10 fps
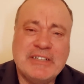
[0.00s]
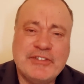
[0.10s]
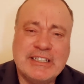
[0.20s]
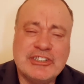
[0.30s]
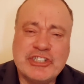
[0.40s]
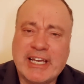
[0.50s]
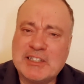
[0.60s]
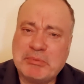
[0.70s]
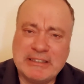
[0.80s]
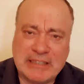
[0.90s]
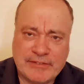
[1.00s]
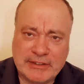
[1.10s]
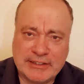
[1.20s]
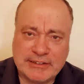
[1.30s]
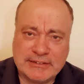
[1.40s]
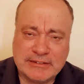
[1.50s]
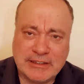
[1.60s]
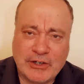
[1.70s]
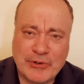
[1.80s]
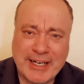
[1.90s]
if you get a chance, please have a listen.
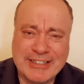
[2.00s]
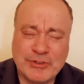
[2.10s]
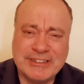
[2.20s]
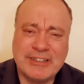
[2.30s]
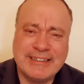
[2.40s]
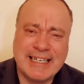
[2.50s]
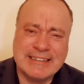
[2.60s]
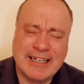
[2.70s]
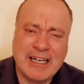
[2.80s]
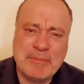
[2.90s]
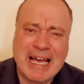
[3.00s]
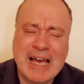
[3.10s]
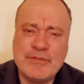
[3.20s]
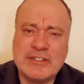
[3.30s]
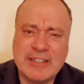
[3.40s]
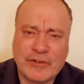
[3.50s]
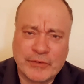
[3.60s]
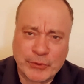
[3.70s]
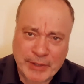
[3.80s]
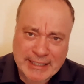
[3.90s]
All right. So until next time, have yourself
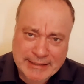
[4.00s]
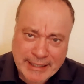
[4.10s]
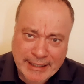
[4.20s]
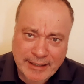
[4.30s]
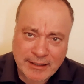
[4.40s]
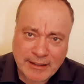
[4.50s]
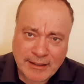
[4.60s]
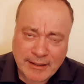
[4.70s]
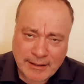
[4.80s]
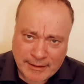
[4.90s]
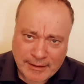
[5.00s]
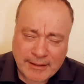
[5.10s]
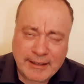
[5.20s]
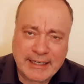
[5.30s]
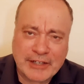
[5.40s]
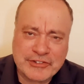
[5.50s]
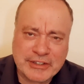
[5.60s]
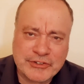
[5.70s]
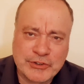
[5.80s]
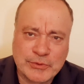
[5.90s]
a great day, and I'll see
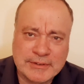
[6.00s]
you soon.